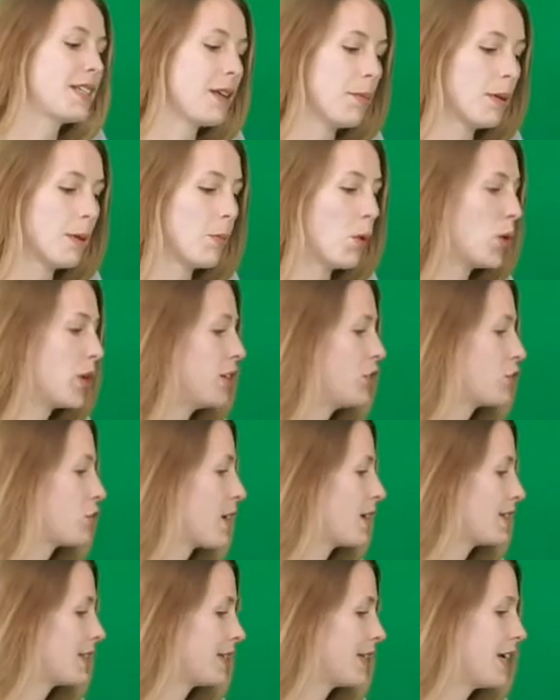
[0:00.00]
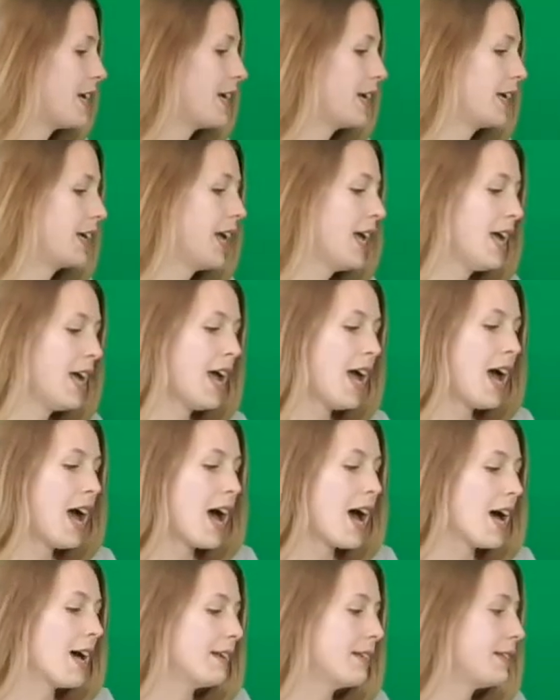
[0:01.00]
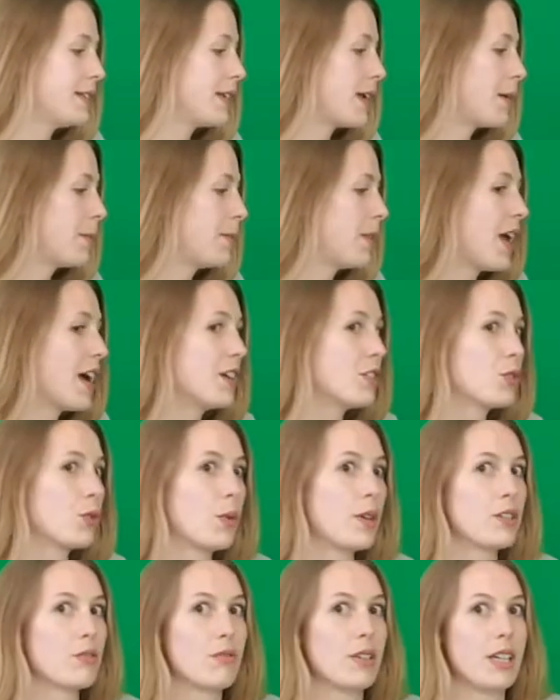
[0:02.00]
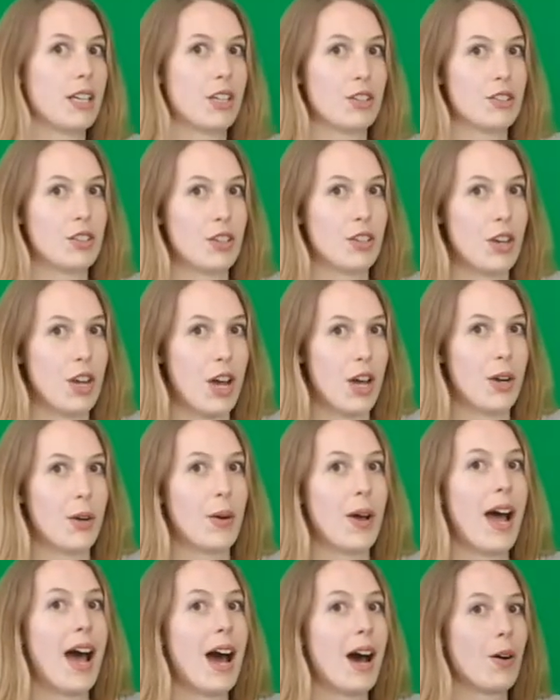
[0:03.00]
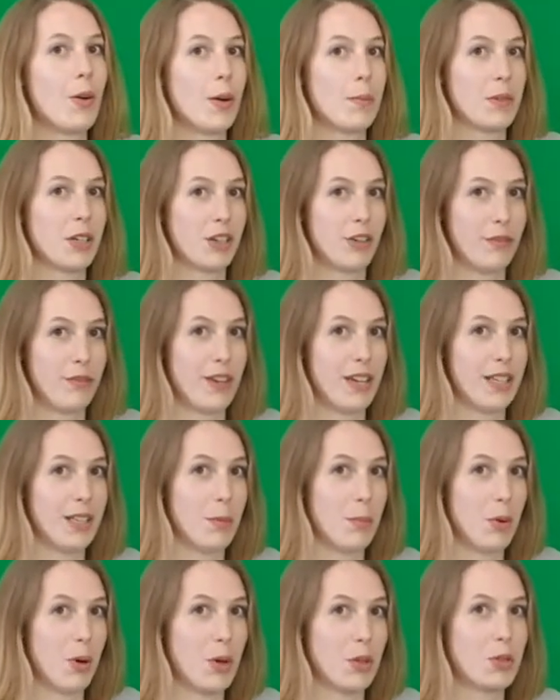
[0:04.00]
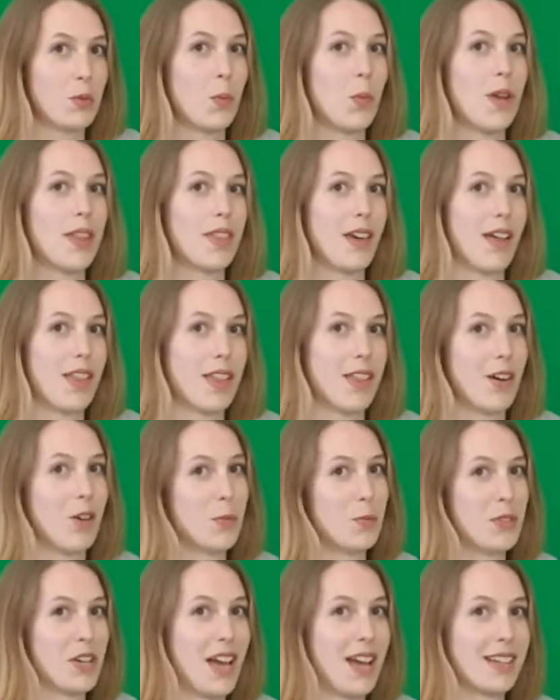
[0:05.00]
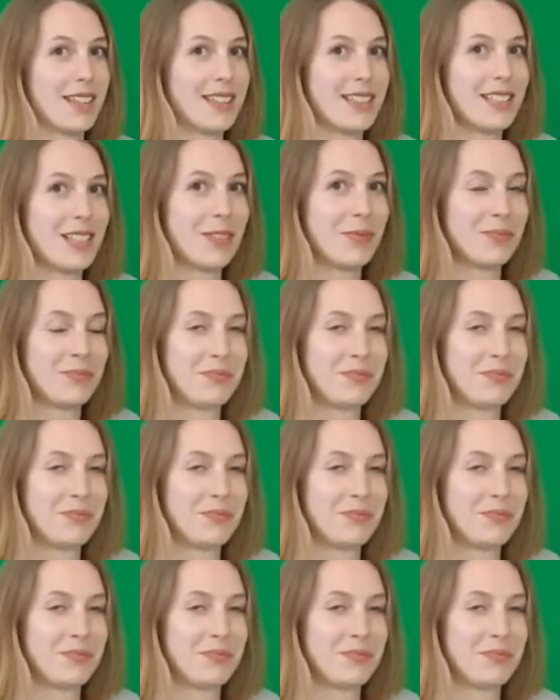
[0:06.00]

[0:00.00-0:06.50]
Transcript: it a bit more interesting, and yeah, it's always really good to know how I'm going to fit in the box with other objects.